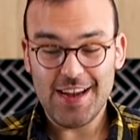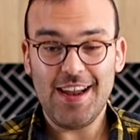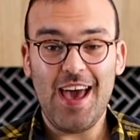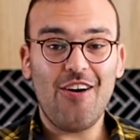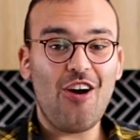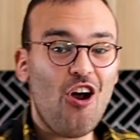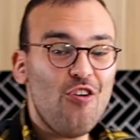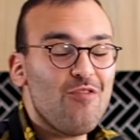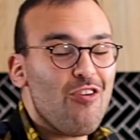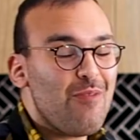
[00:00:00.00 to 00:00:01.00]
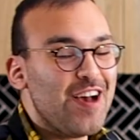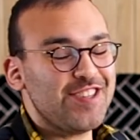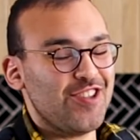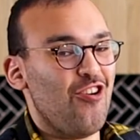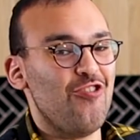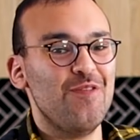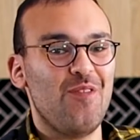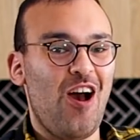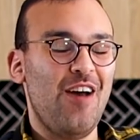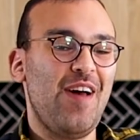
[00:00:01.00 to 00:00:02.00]
Now, over on my
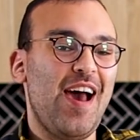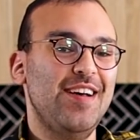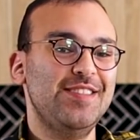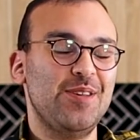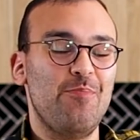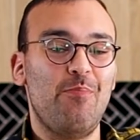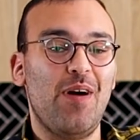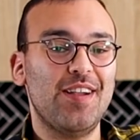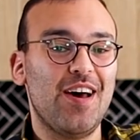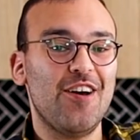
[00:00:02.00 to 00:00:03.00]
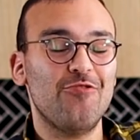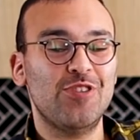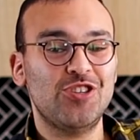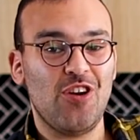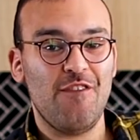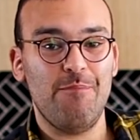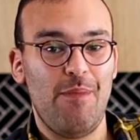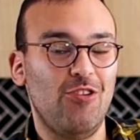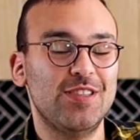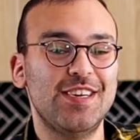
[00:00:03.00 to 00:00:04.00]
stove, I've had some butter, which I've
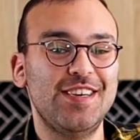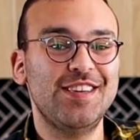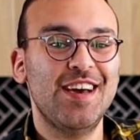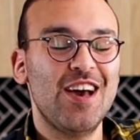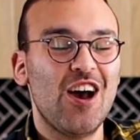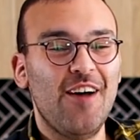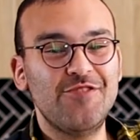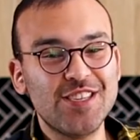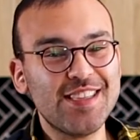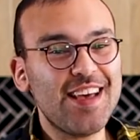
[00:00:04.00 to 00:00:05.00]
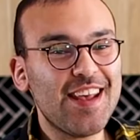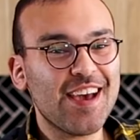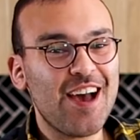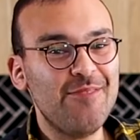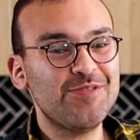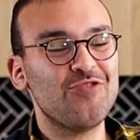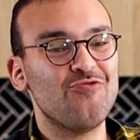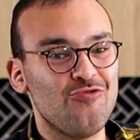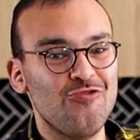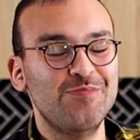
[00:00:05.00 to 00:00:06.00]
melted. I've just let it come to
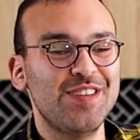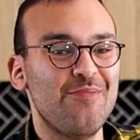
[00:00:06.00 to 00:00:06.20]
room